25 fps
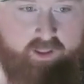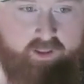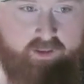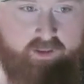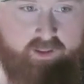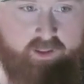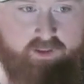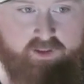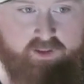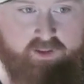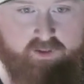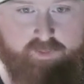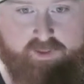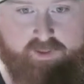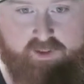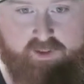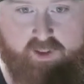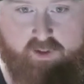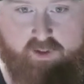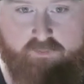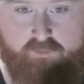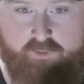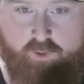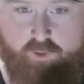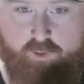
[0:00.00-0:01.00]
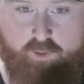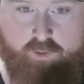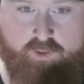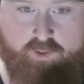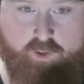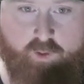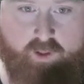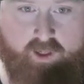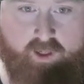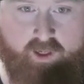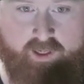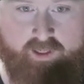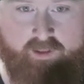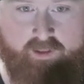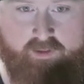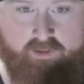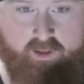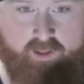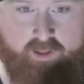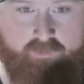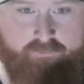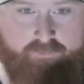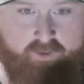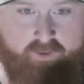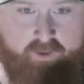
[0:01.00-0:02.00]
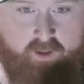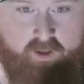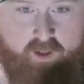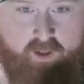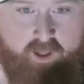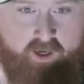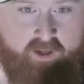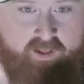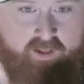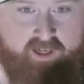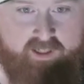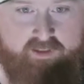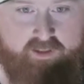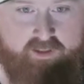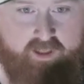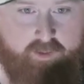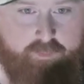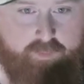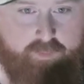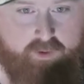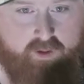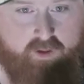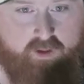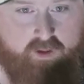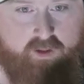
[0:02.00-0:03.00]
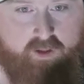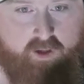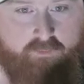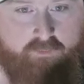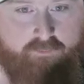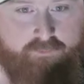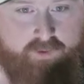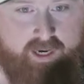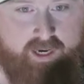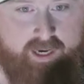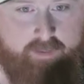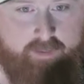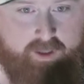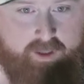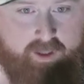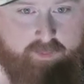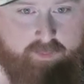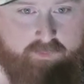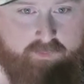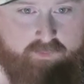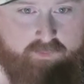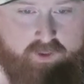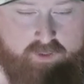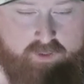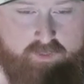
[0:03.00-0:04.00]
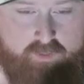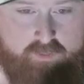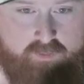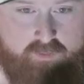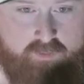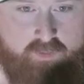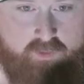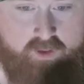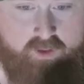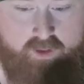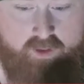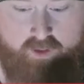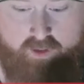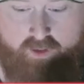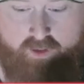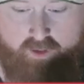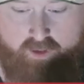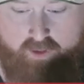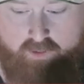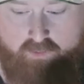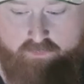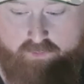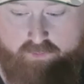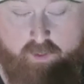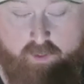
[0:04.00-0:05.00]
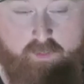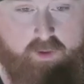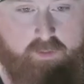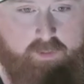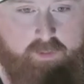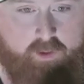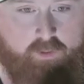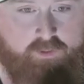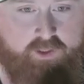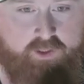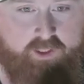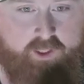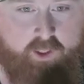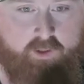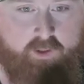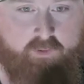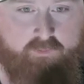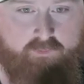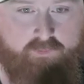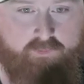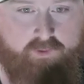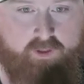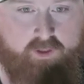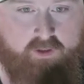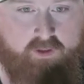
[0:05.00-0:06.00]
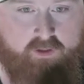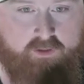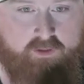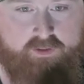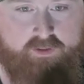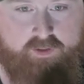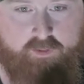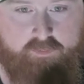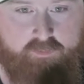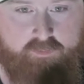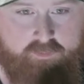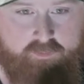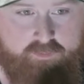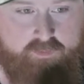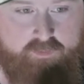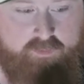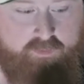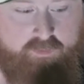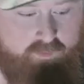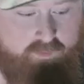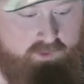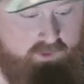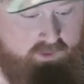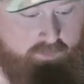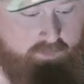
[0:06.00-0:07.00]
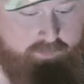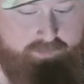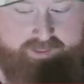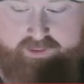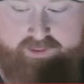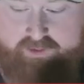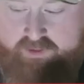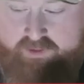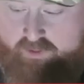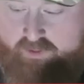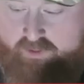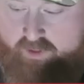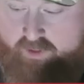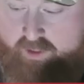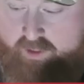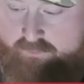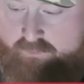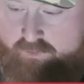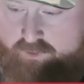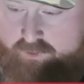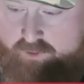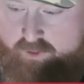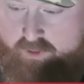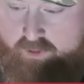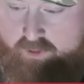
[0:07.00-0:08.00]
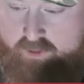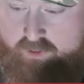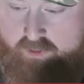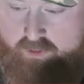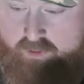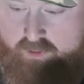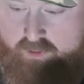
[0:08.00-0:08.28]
indigenous myself too, so I feel a lot of that type of vibe coming from the music. You could feel some pieces of that for sure.